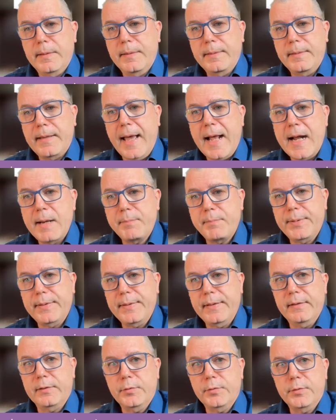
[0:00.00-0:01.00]
help
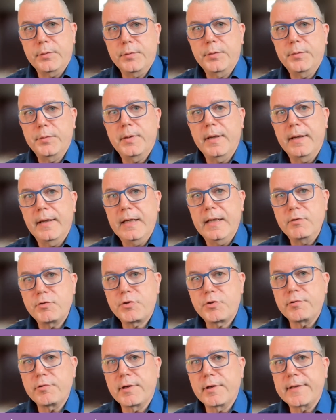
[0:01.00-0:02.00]
to
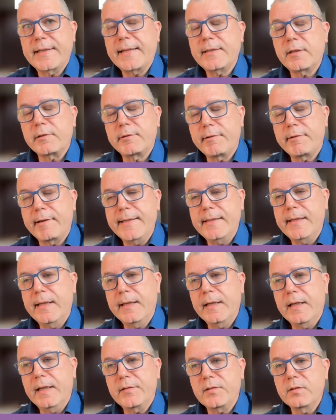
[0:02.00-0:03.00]
ensure that the
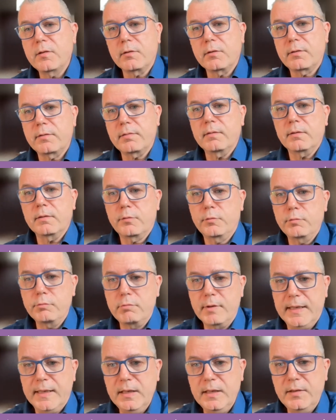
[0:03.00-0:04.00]
training is not too
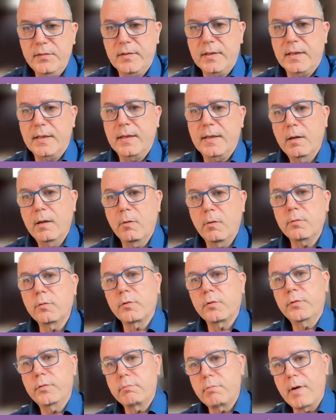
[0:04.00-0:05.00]
easy or
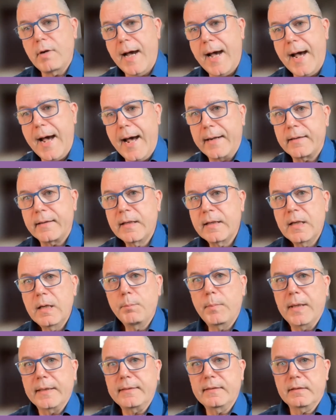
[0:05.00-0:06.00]
not too hard,
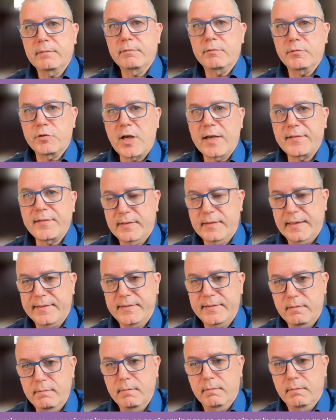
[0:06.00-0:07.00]
but just
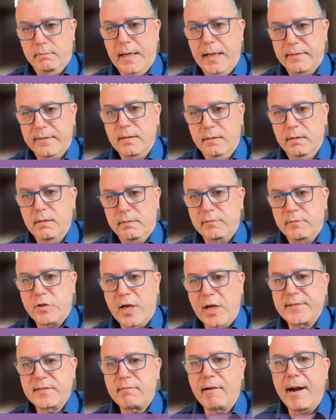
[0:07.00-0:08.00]

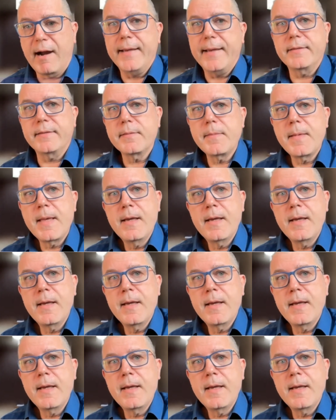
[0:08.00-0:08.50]
right.